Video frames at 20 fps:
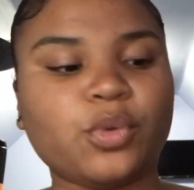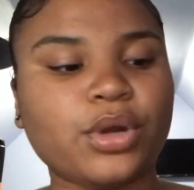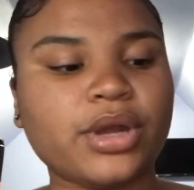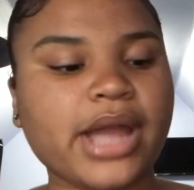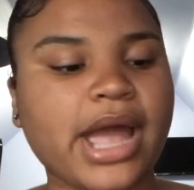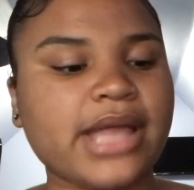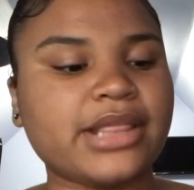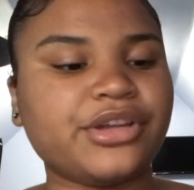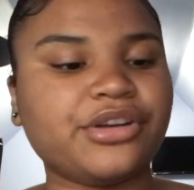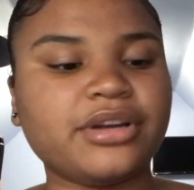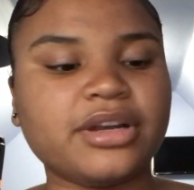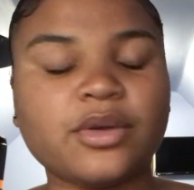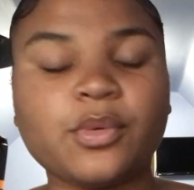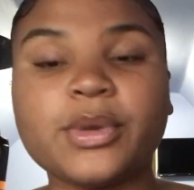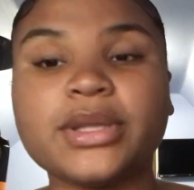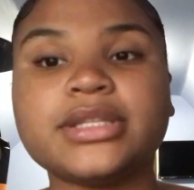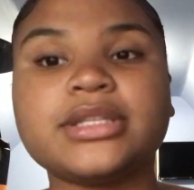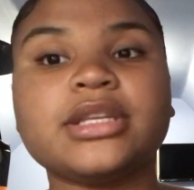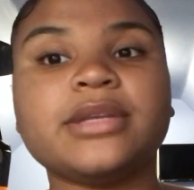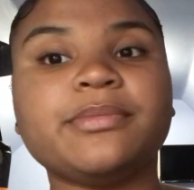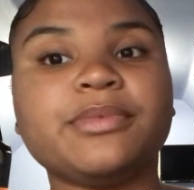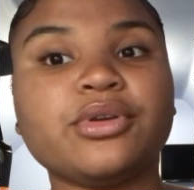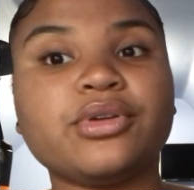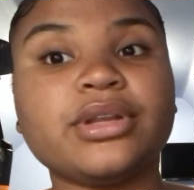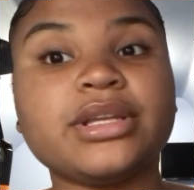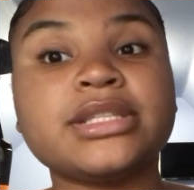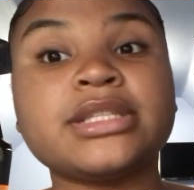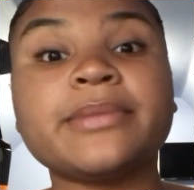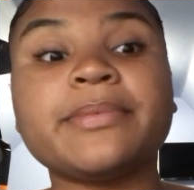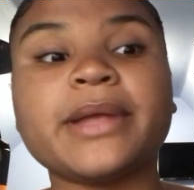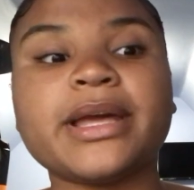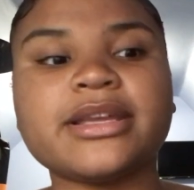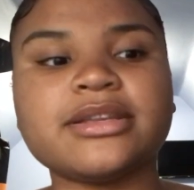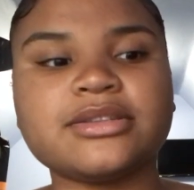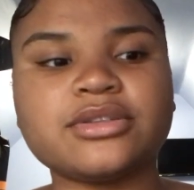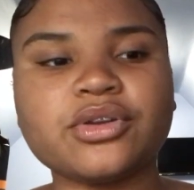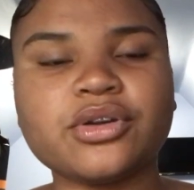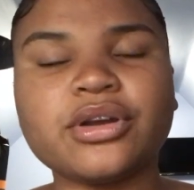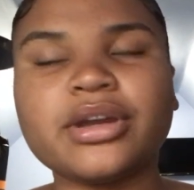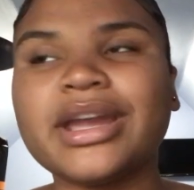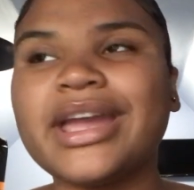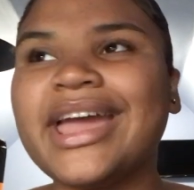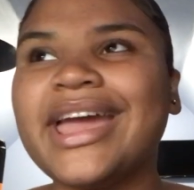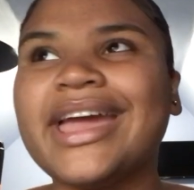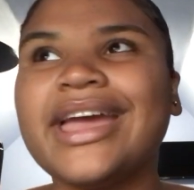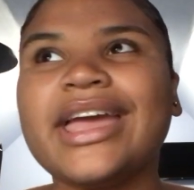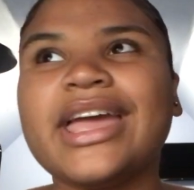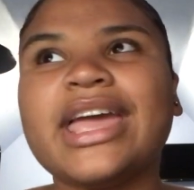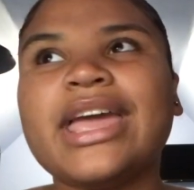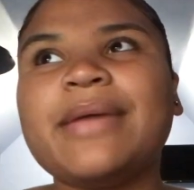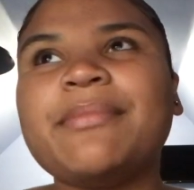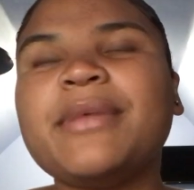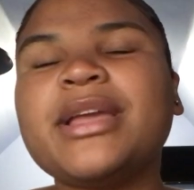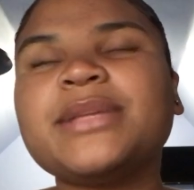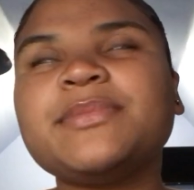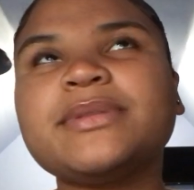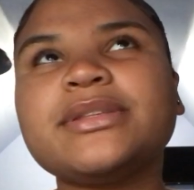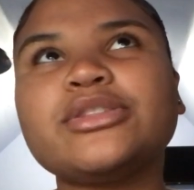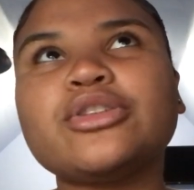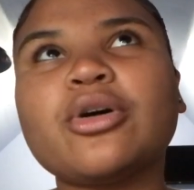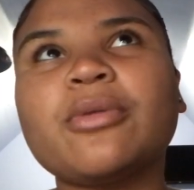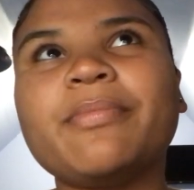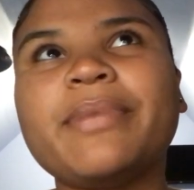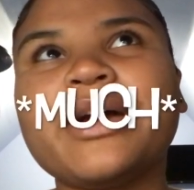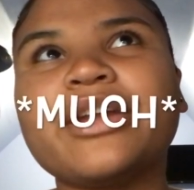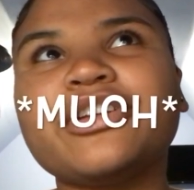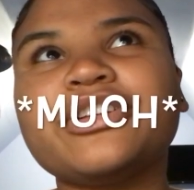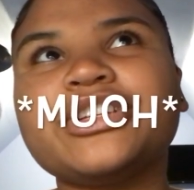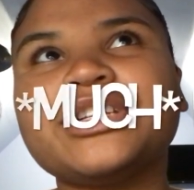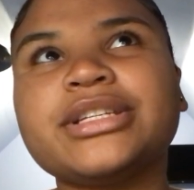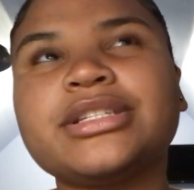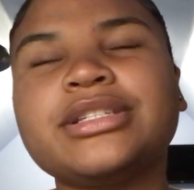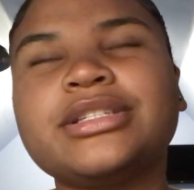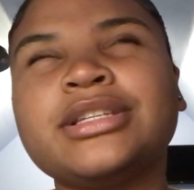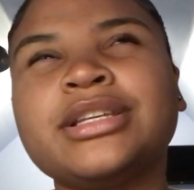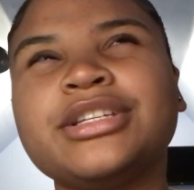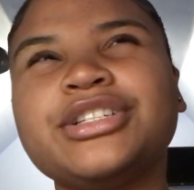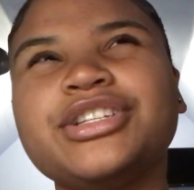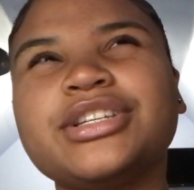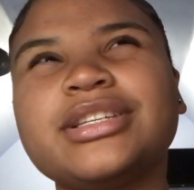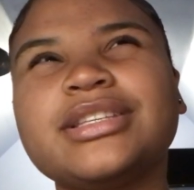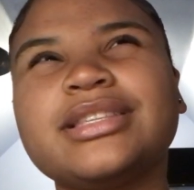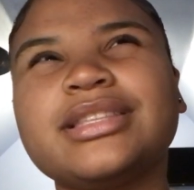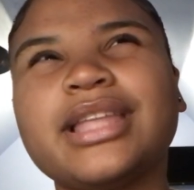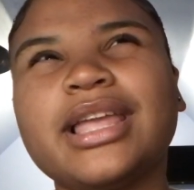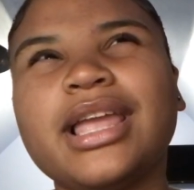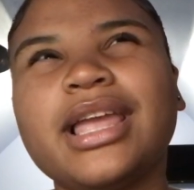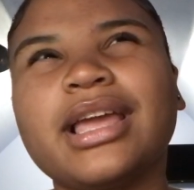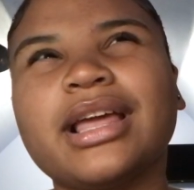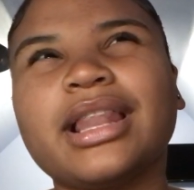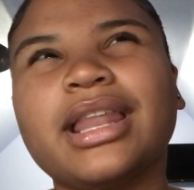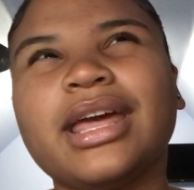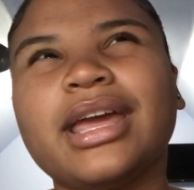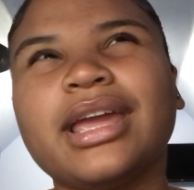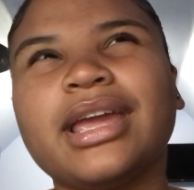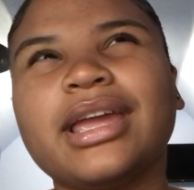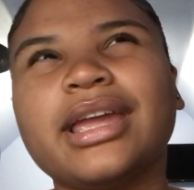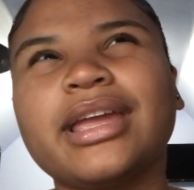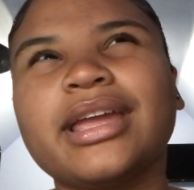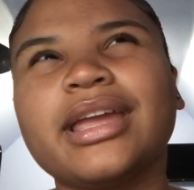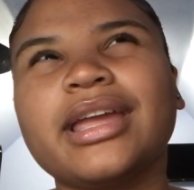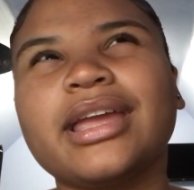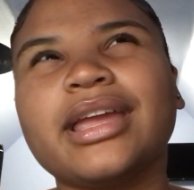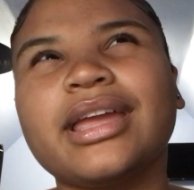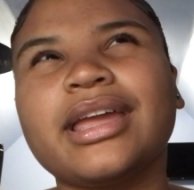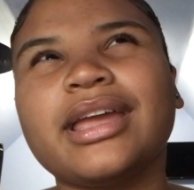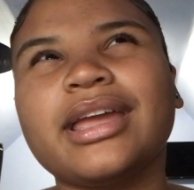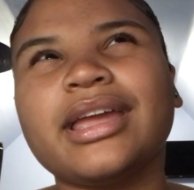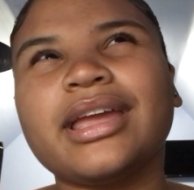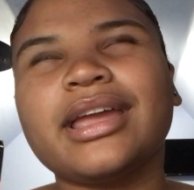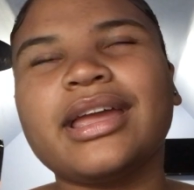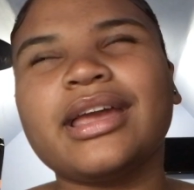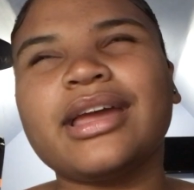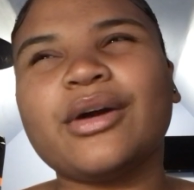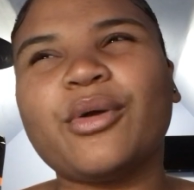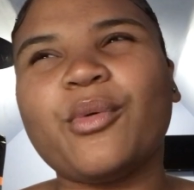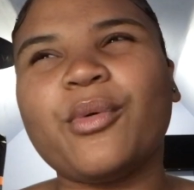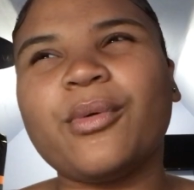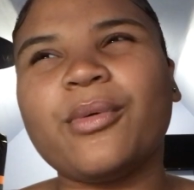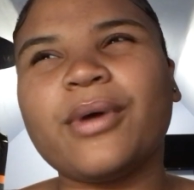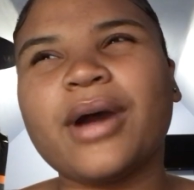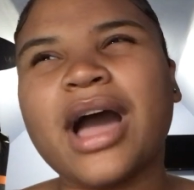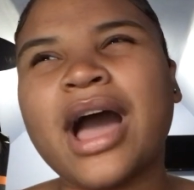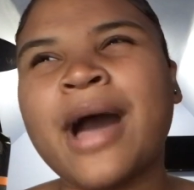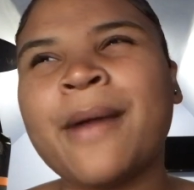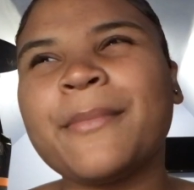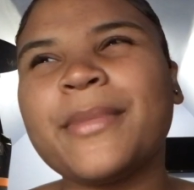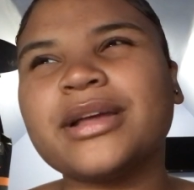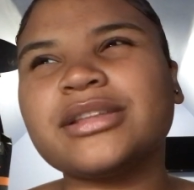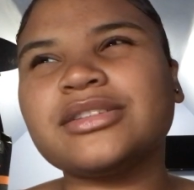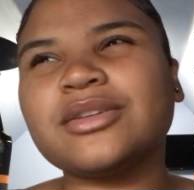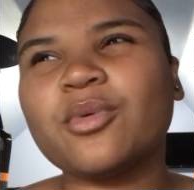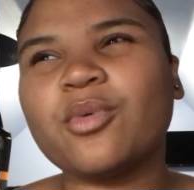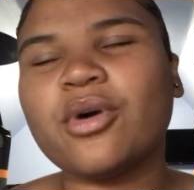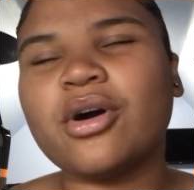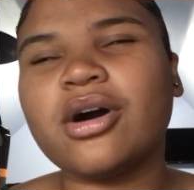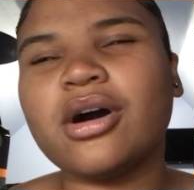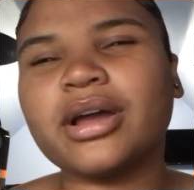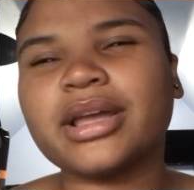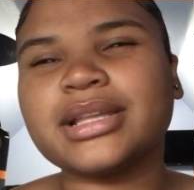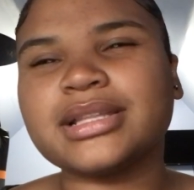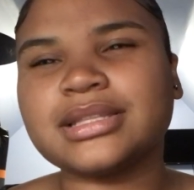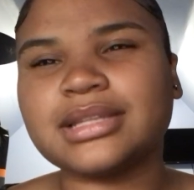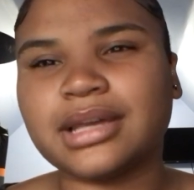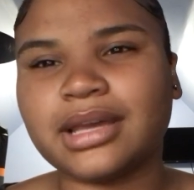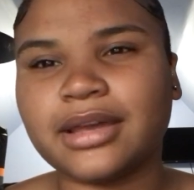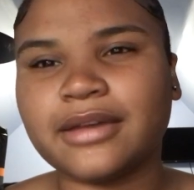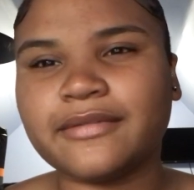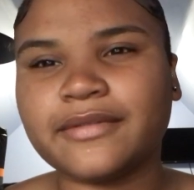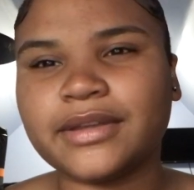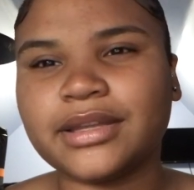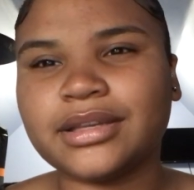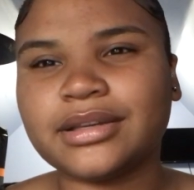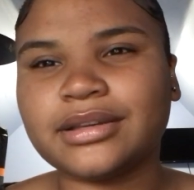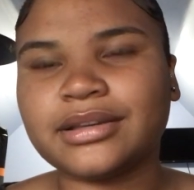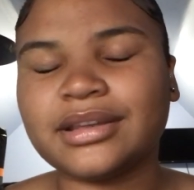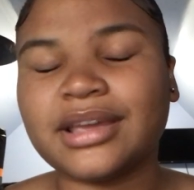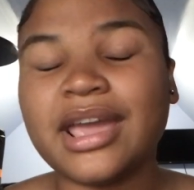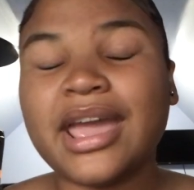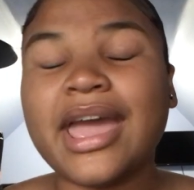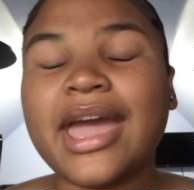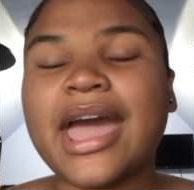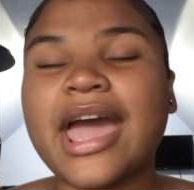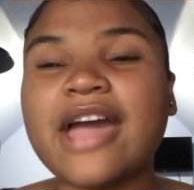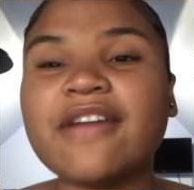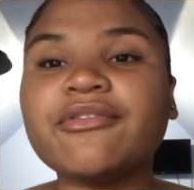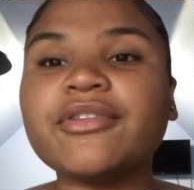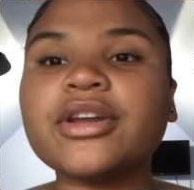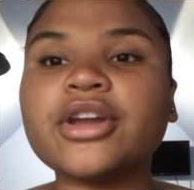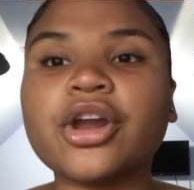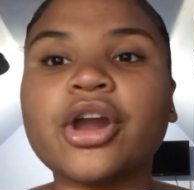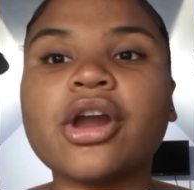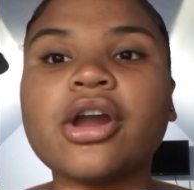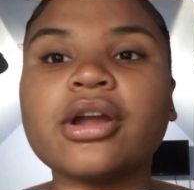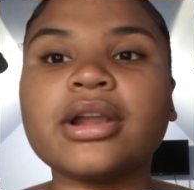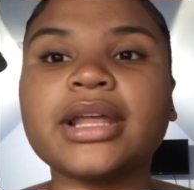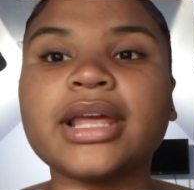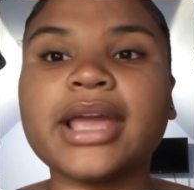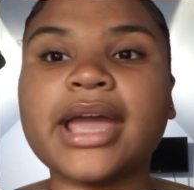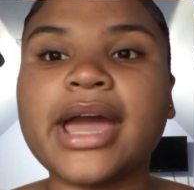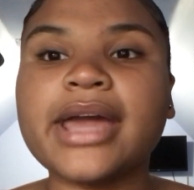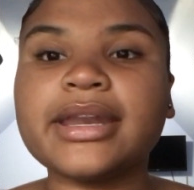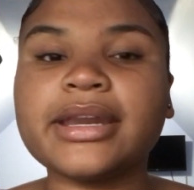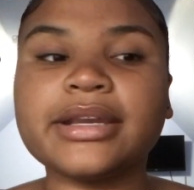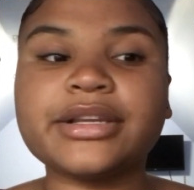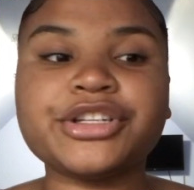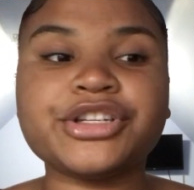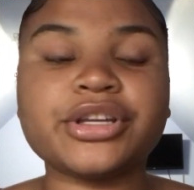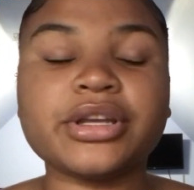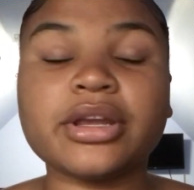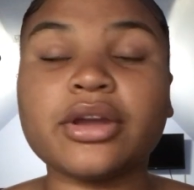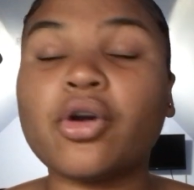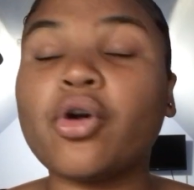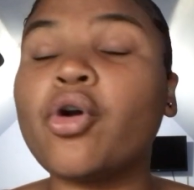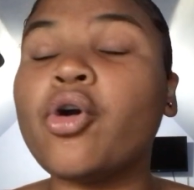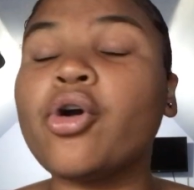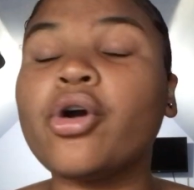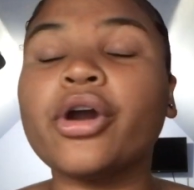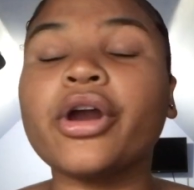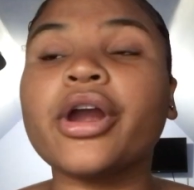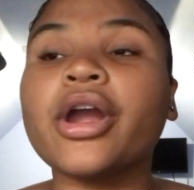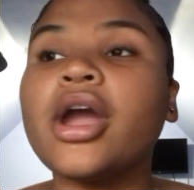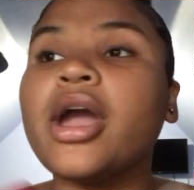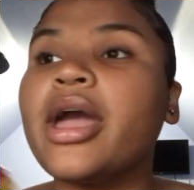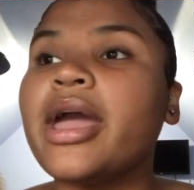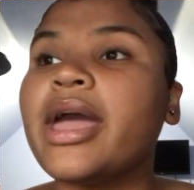work I literally went to the beauty supply store. It makes me so better just to think like I'm about to walk into heaven. Every curly headed chick, or